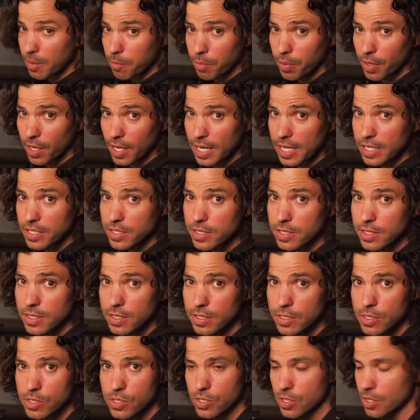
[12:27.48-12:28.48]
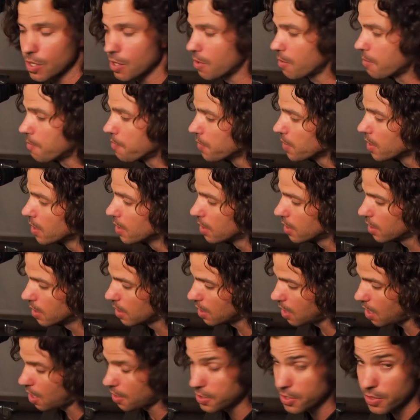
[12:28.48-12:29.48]
in place. So
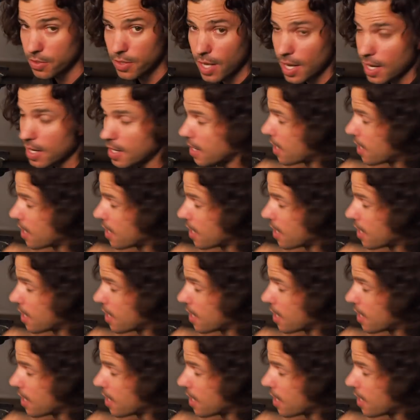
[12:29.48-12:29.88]
I'll do that